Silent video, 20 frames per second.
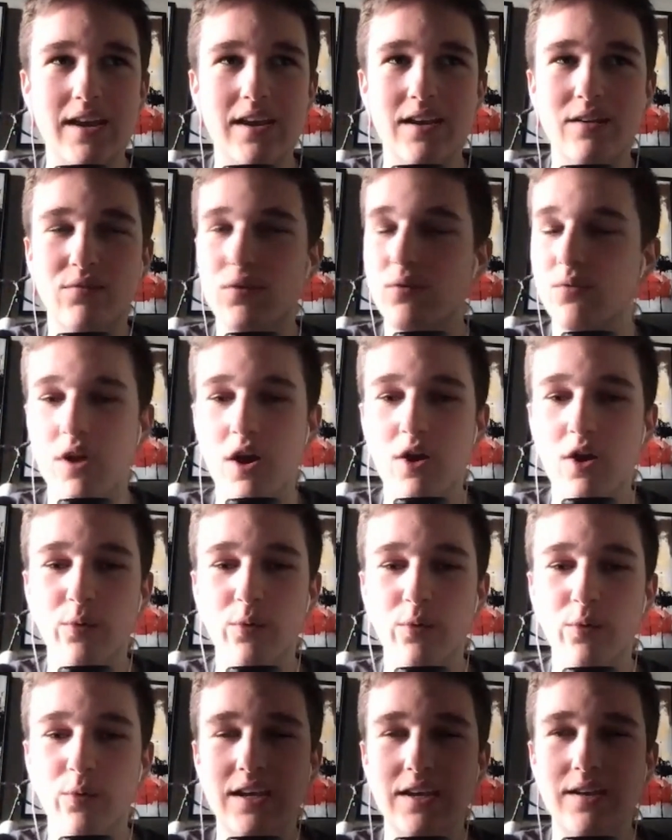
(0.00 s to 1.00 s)
And if you know
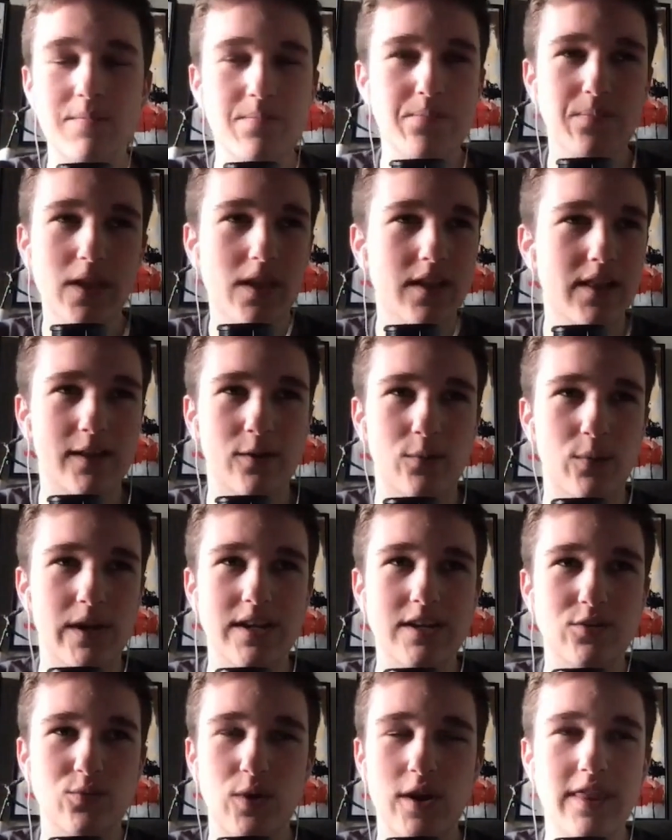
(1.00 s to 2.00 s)
Ricky, like,
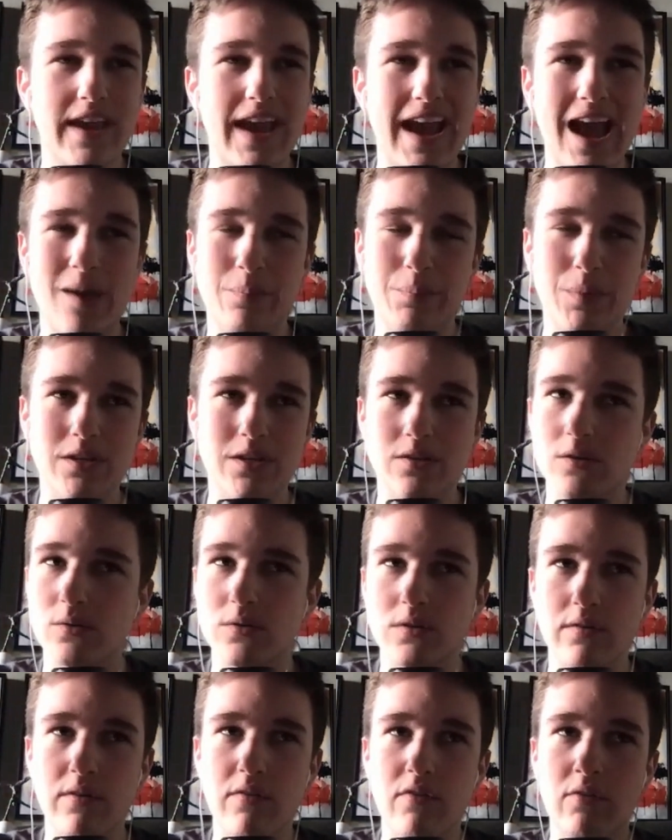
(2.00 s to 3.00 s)
Ricky's one of the happiest
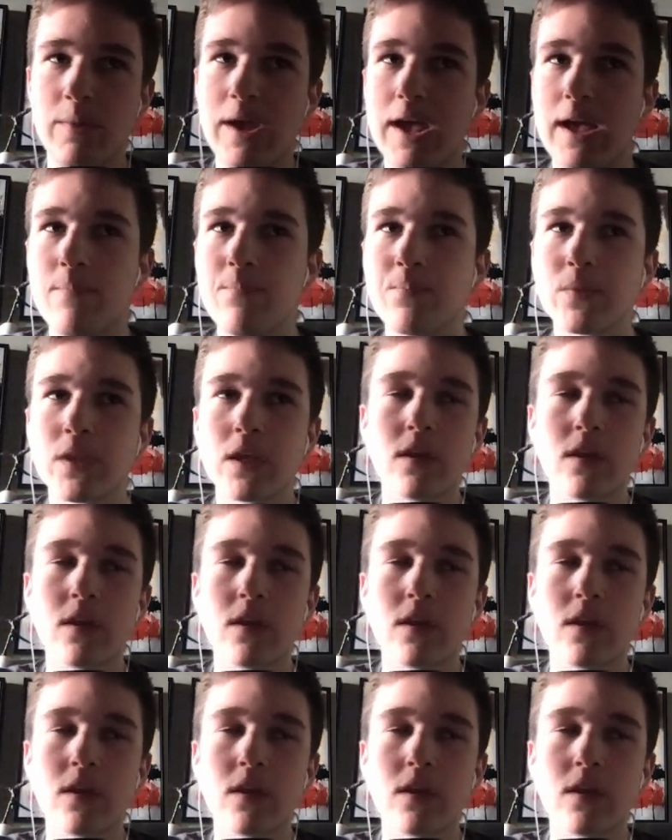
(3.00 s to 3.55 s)
dudes I've ever met.